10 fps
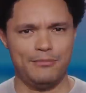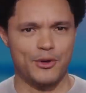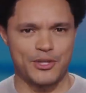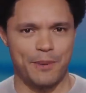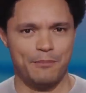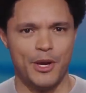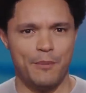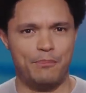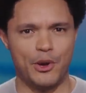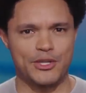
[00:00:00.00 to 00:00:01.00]
I'm not some
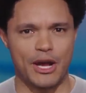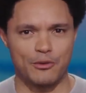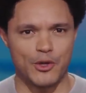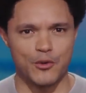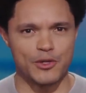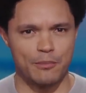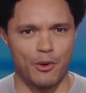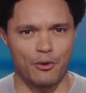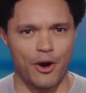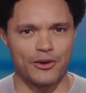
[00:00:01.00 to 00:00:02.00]
burnt out loser
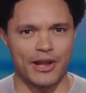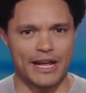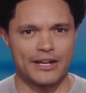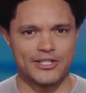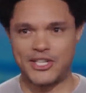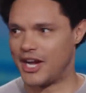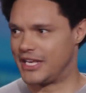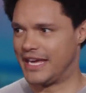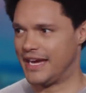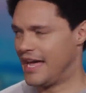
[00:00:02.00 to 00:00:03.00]
moron. Like,
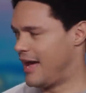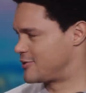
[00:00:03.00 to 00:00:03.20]
Doug here.